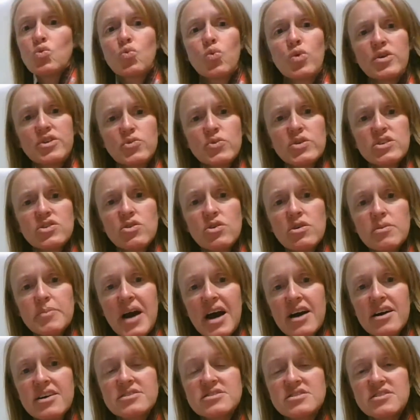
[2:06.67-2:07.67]
What do we know
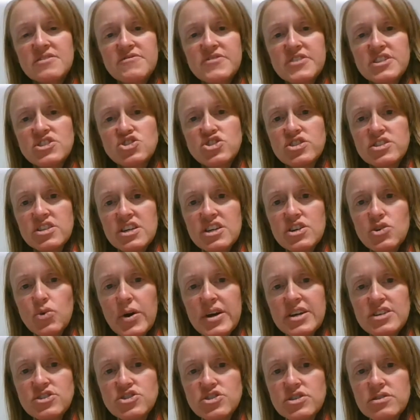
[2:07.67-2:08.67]
about a division
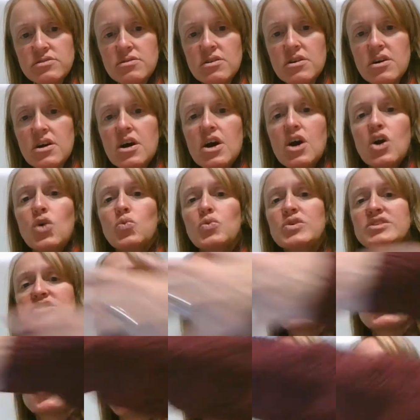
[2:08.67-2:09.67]
equation? We
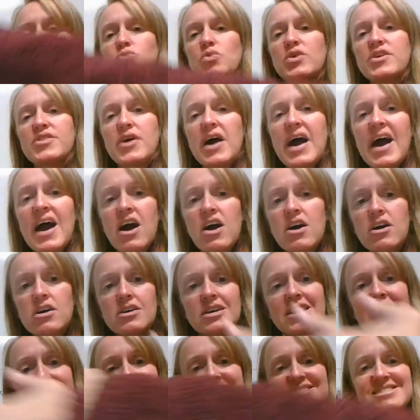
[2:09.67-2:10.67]
start with
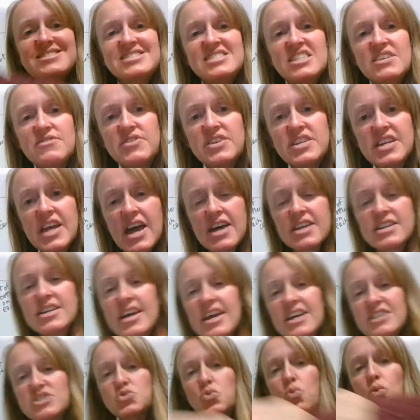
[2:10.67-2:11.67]
our dividend.
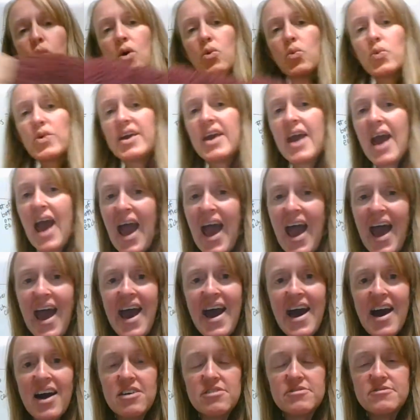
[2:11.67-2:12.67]
It's what we
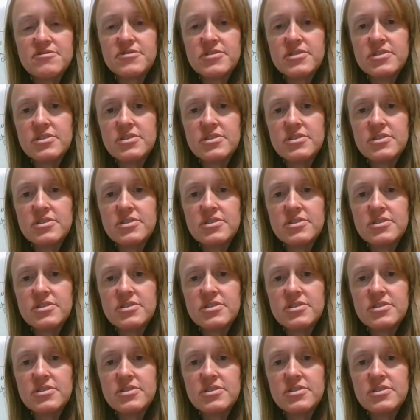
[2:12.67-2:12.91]
have.